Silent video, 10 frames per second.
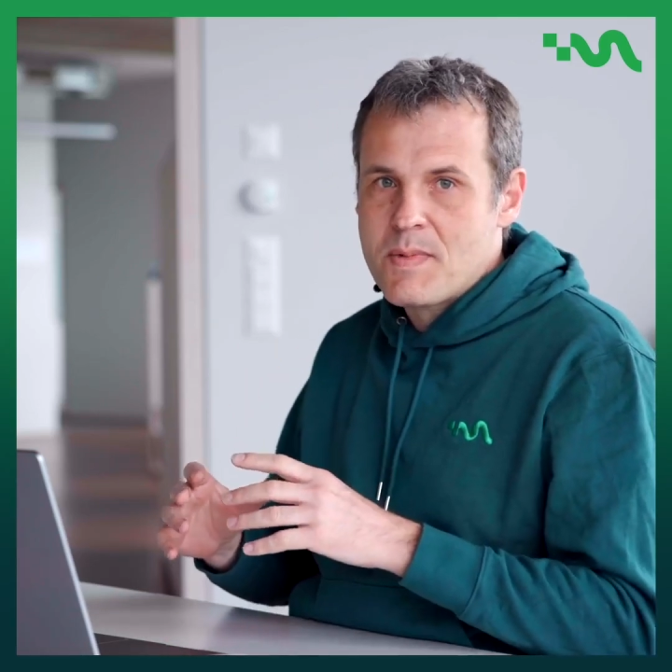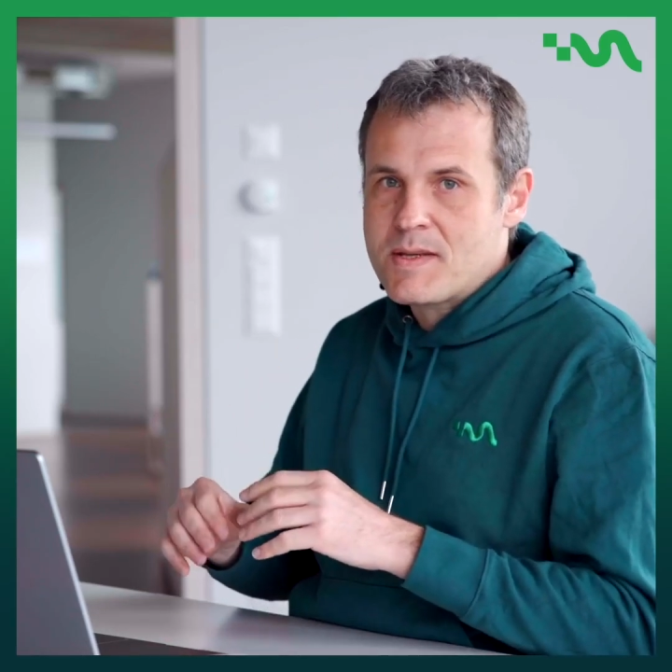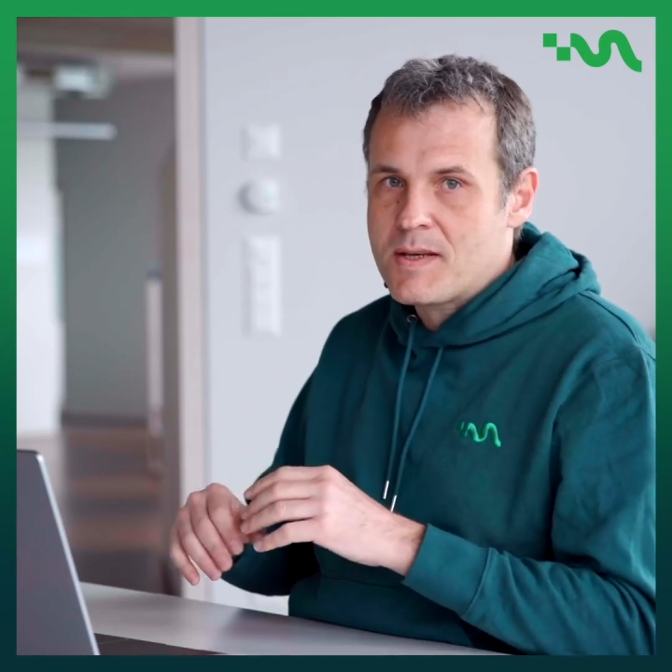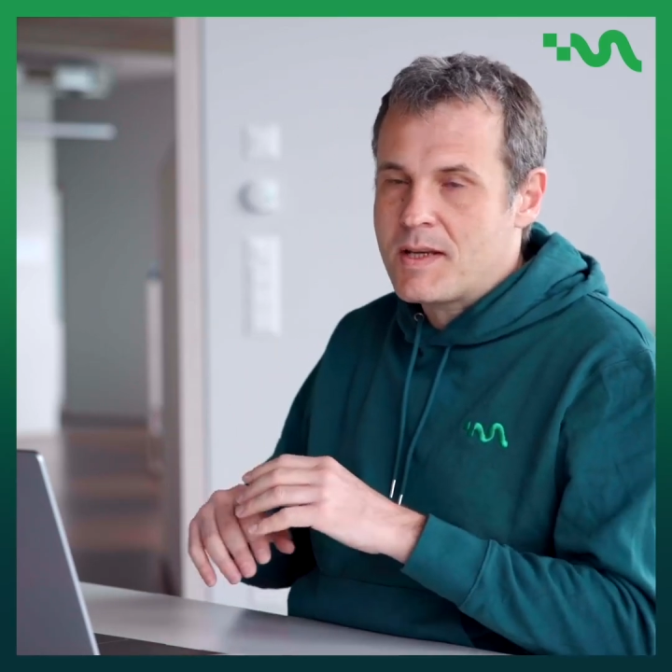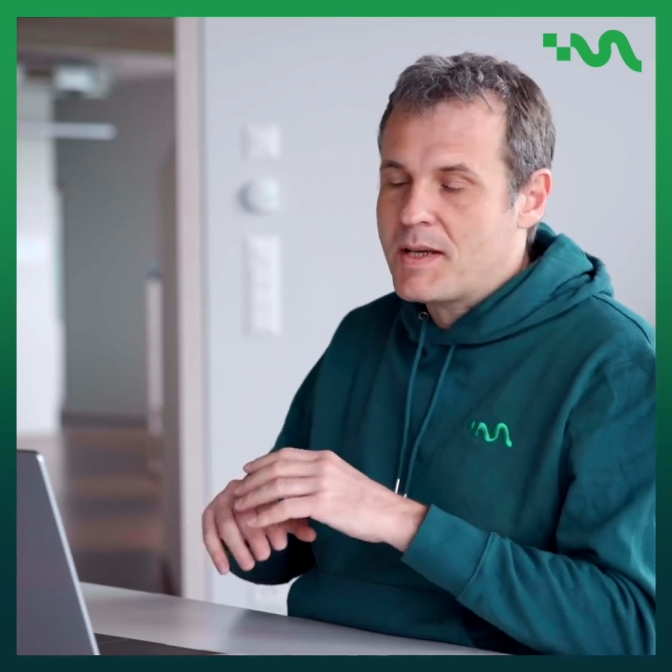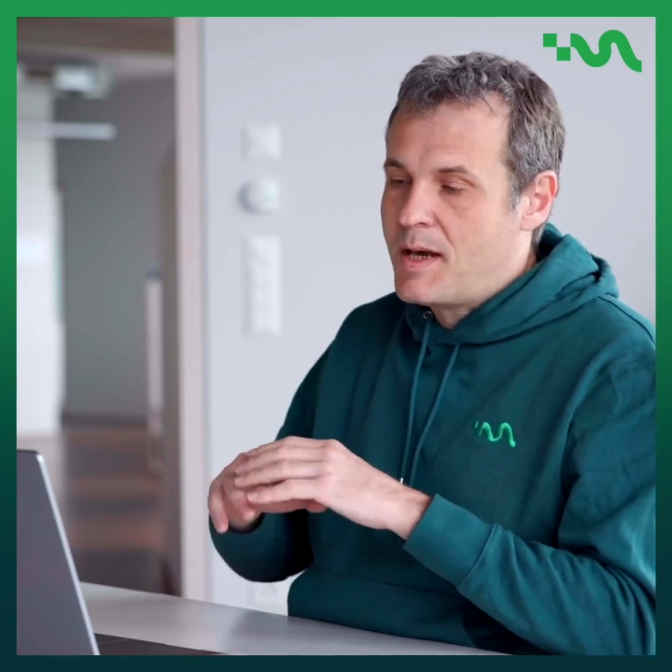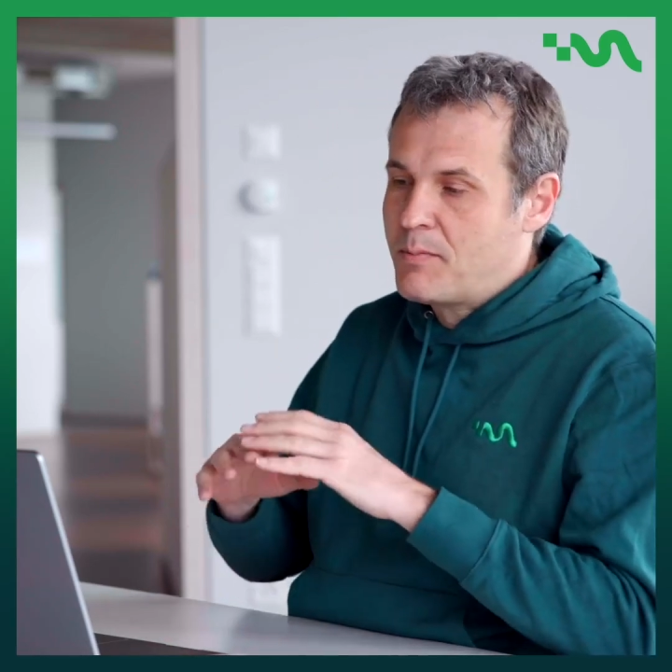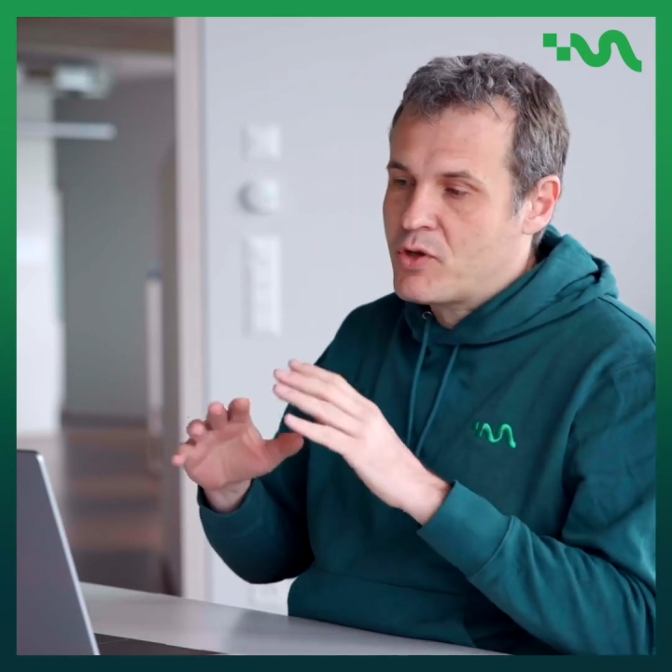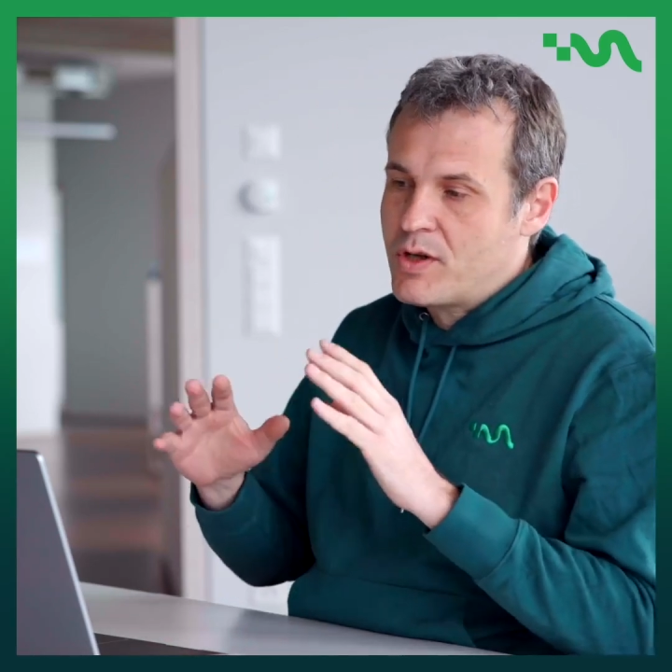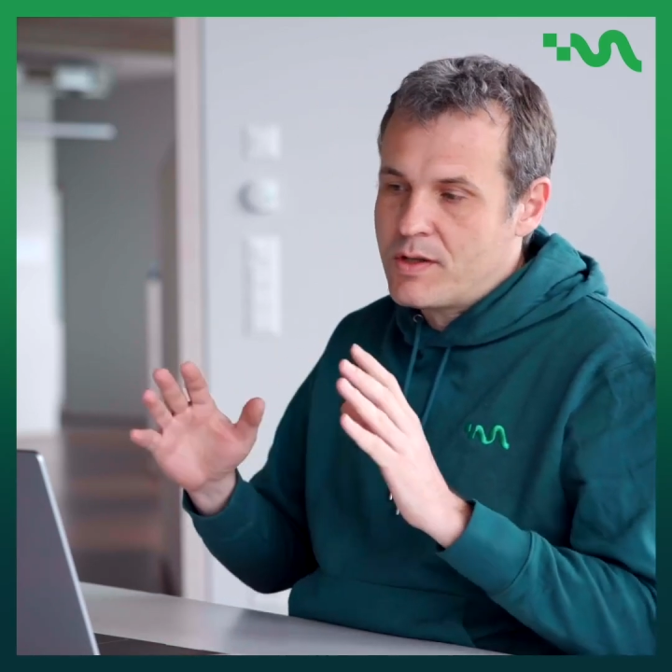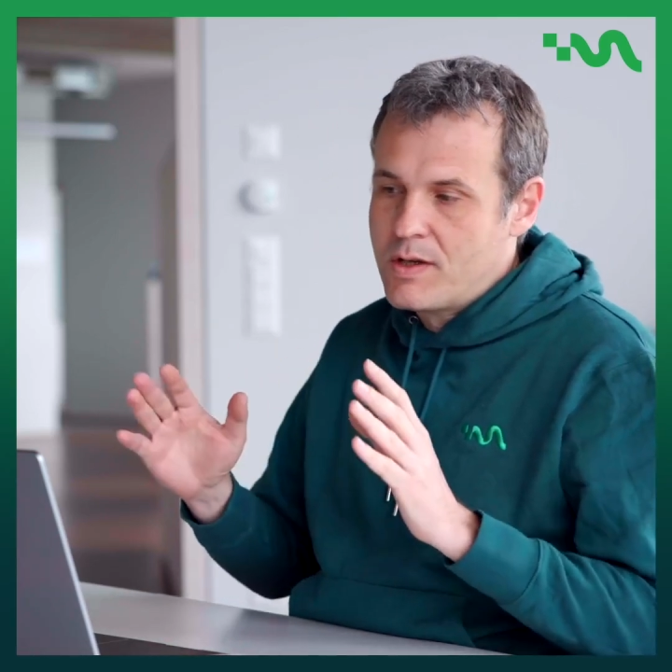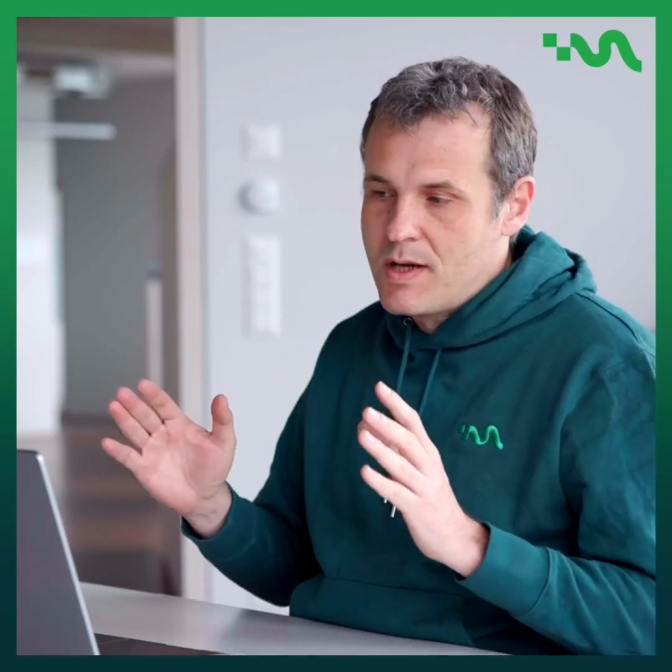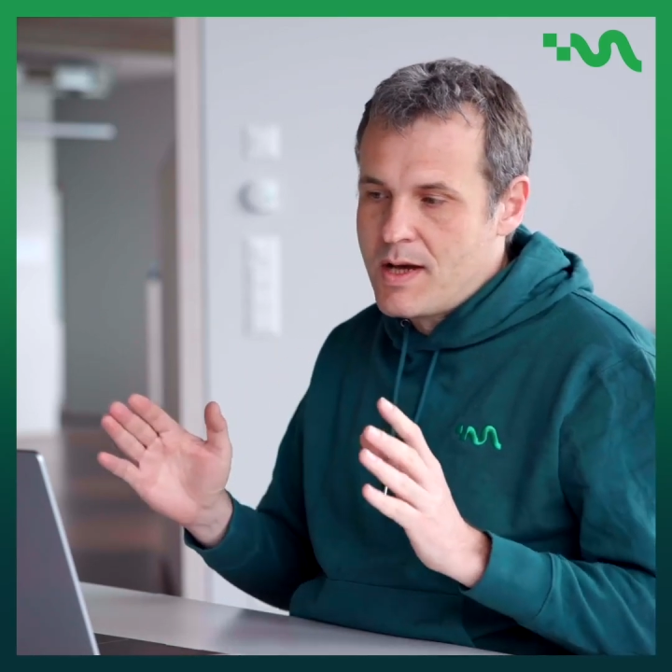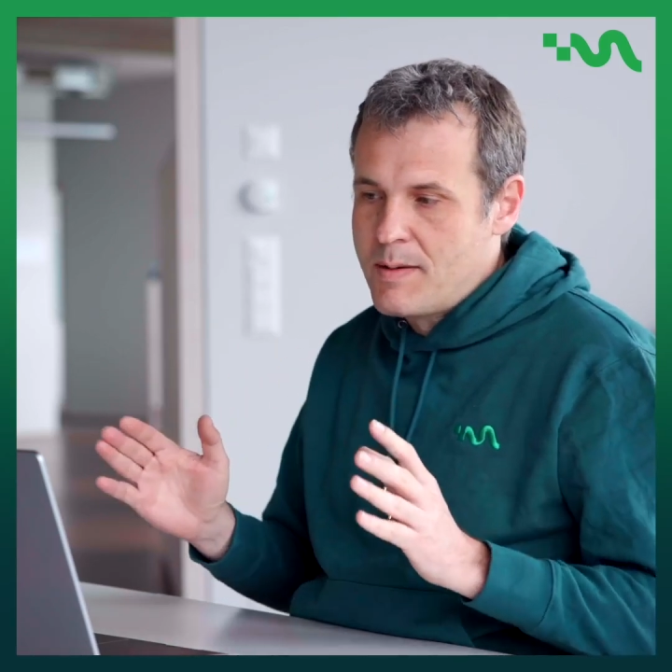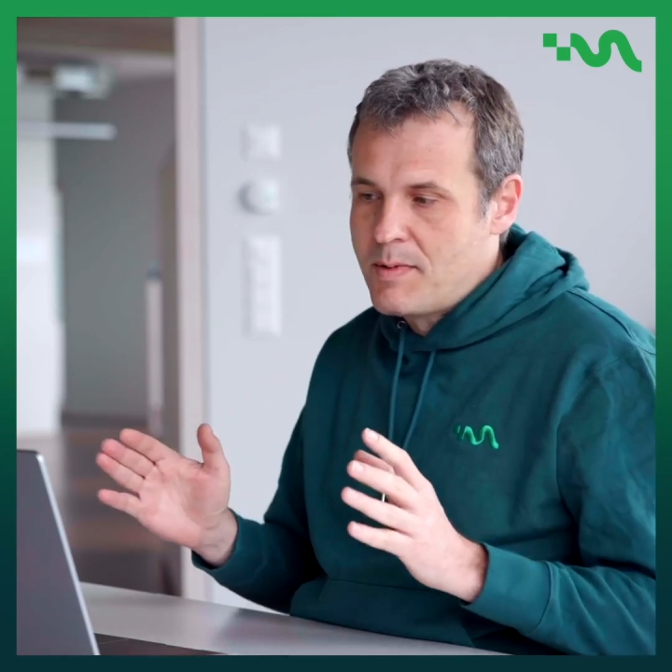basically captured in
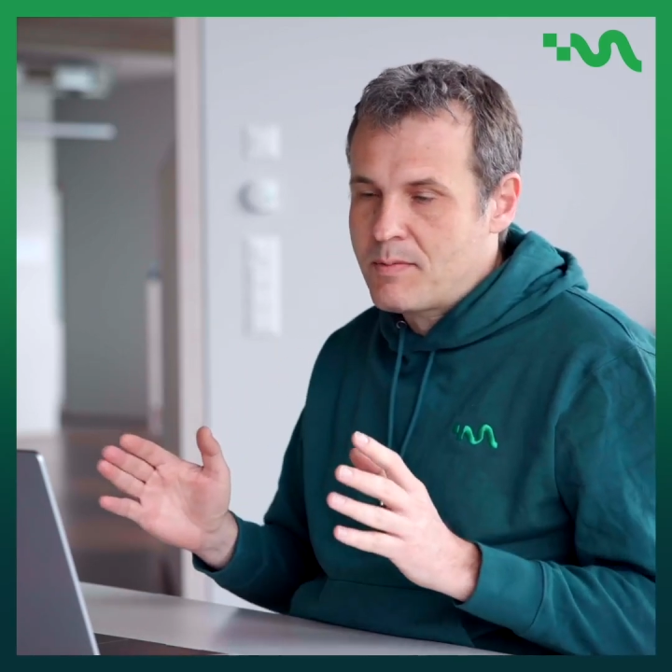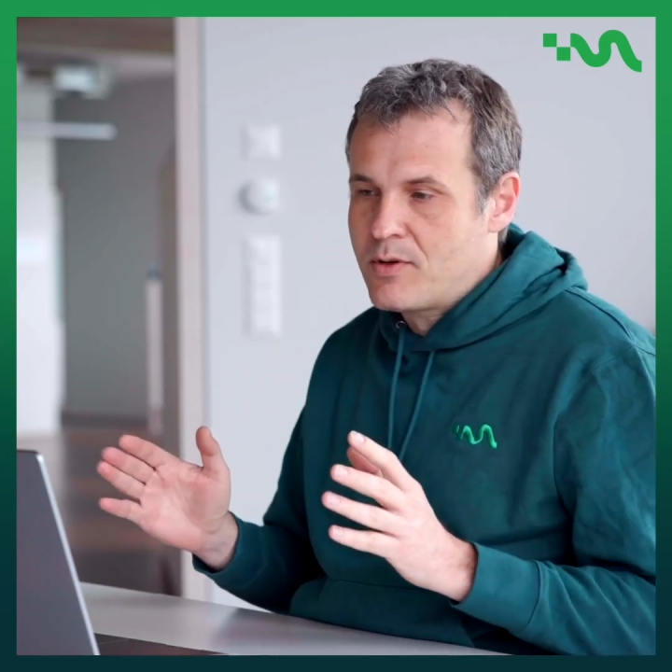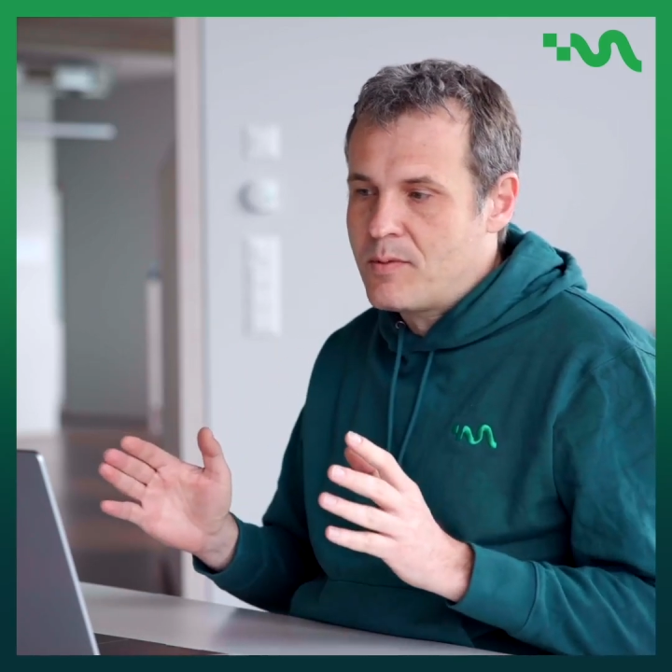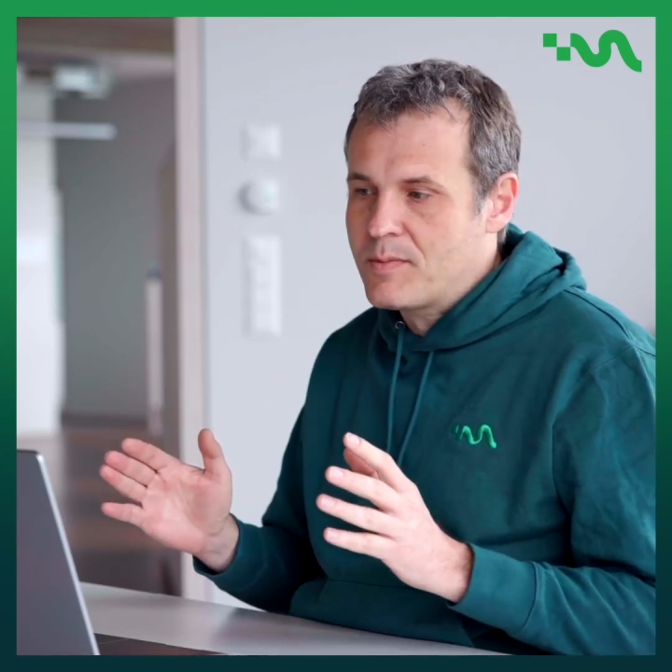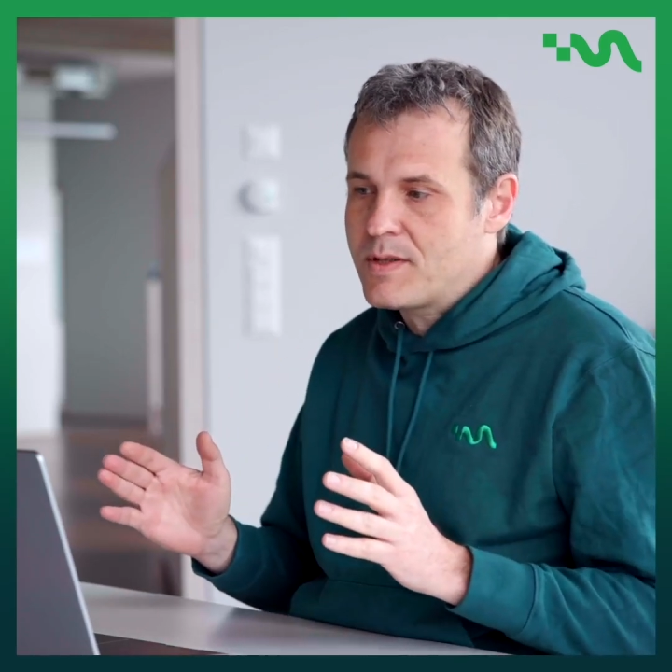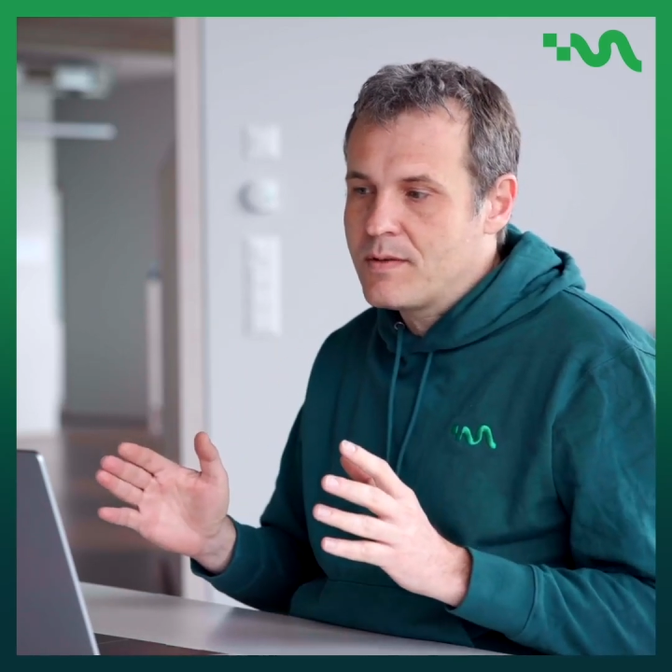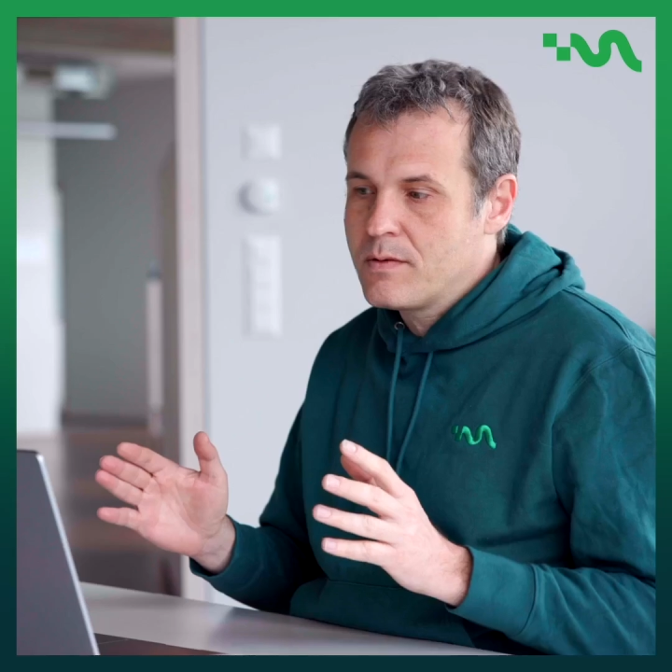a hyperprompt.